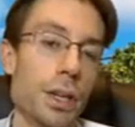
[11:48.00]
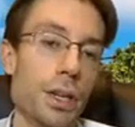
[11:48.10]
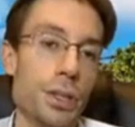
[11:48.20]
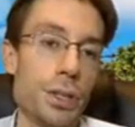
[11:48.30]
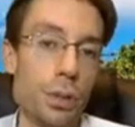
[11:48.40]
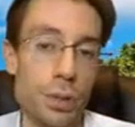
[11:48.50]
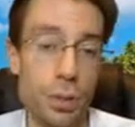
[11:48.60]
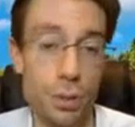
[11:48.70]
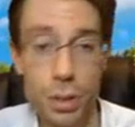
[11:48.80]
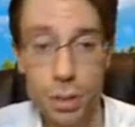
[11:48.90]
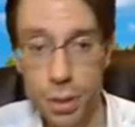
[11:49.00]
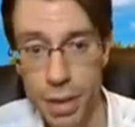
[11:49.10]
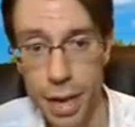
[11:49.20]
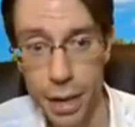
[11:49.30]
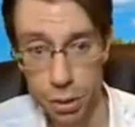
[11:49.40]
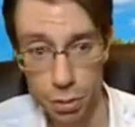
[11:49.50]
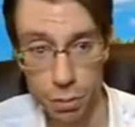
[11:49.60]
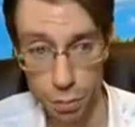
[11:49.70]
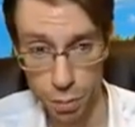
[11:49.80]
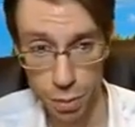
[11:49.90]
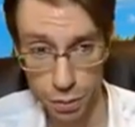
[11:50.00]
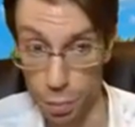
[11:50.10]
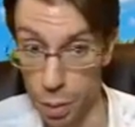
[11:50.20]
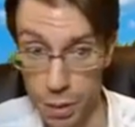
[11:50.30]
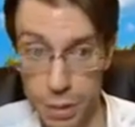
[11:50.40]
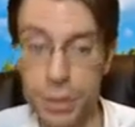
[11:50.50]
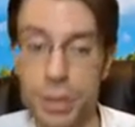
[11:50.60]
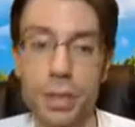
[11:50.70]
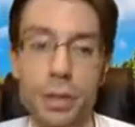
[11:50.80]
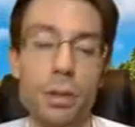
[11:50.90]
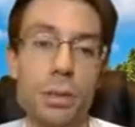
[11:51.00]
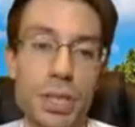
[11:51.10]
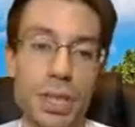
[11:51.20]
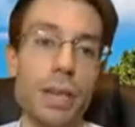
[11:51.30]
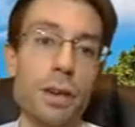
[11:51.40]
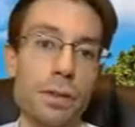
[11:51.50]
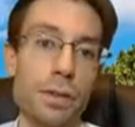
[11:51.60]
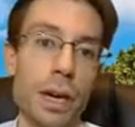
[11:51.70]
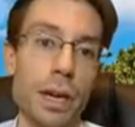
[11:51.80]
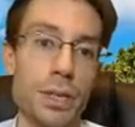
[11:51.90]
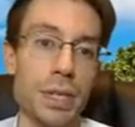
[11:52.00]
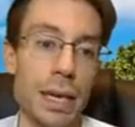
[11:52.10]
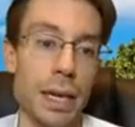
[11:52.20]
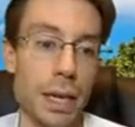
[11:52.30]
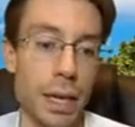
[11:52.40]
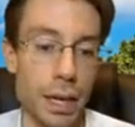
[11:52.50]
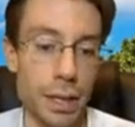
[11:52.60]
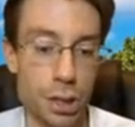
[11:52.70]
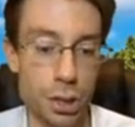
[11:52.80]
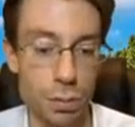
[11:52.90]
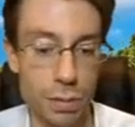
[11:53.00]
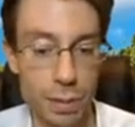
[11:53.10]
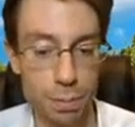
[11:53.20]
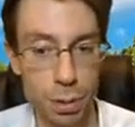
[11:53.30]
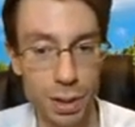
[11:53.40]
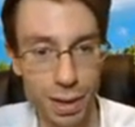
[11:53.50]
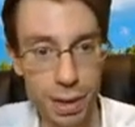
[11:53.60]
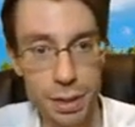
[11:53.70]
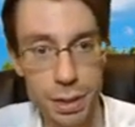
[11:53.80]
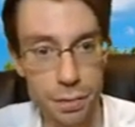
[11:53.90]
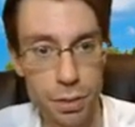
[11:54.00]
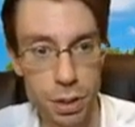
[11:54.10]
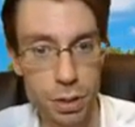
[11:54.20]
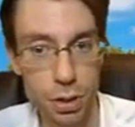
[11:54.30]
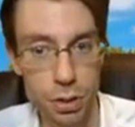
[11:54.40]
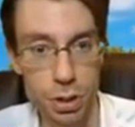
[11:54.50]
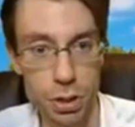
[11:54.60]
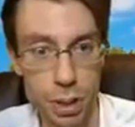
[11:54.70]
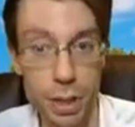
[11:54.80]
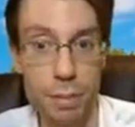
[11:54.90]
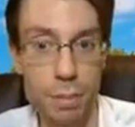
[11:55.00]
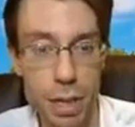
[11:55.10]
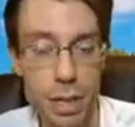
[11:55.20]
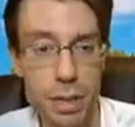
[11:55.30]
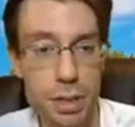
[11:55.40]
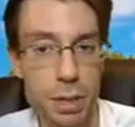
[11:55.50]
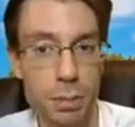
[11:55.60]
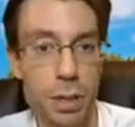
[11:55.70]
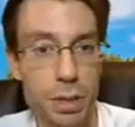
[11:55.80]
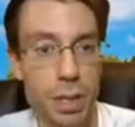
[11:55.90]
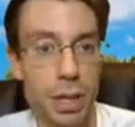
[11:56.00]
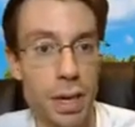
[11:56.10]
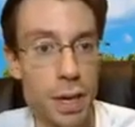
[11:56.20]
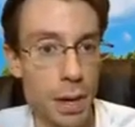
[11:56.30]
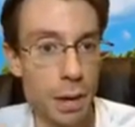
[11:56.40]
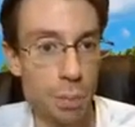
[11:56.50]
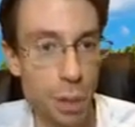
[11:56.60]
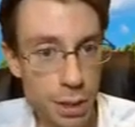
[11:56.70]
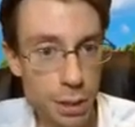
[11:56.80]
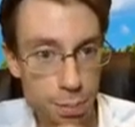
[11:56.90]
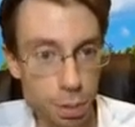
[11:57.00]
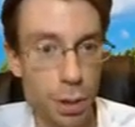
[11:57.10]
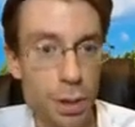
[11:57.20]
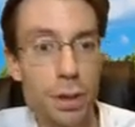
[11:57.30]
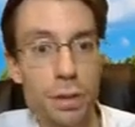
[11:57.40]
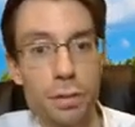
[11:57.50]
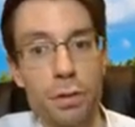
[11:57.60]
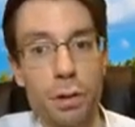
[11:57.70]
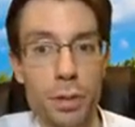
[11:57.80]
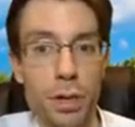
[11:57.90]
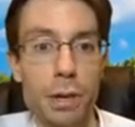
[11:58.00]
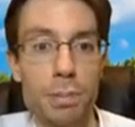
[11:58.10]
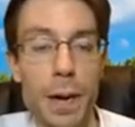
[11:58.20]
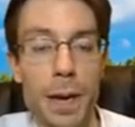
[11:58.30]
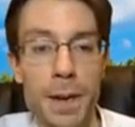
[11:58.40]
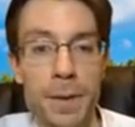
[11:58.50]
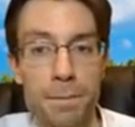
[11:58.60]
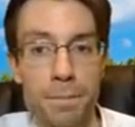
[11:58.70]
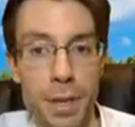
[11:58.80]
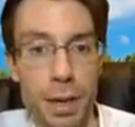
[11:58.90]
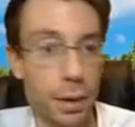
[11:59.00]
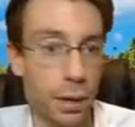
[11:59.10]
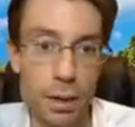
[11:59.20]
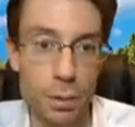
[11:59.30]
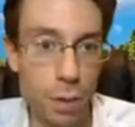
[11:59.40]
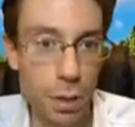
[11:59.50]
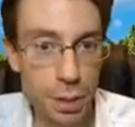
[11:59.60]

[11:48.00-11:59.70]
So these are the natural forms of abundance that are always here for us. And as we put less emphasis on just like money and say, wait a sec, money's part of the formula, but like Quantum